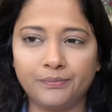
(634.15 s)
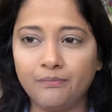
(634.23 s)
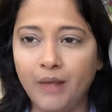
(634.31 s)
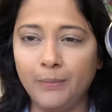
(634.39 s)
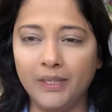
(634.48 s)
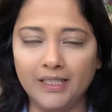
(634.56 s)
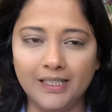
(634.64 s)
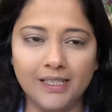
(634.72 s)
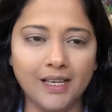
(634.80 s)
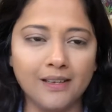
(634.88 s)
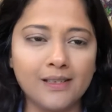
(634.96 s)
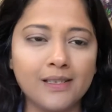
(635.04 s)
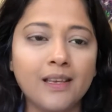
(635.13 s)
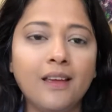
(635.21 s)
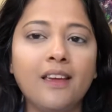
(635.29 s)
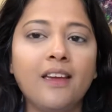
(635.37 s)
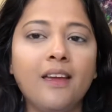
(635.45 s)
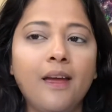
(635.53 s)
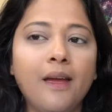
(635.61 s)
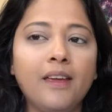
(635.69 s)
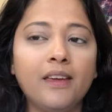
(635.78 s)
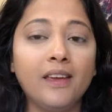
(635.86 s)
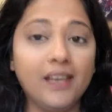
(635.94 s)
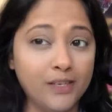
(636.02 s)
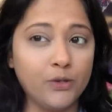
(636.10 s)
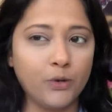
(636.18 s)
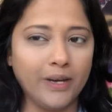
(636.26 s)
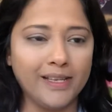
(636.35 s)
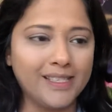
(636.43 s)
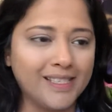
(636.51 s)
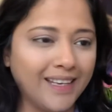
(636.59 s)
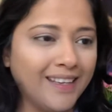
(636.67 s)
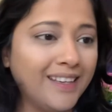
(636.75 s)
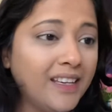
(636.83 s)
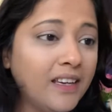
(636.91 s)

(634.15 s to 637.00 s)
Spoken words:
Maybelline does. Interesting.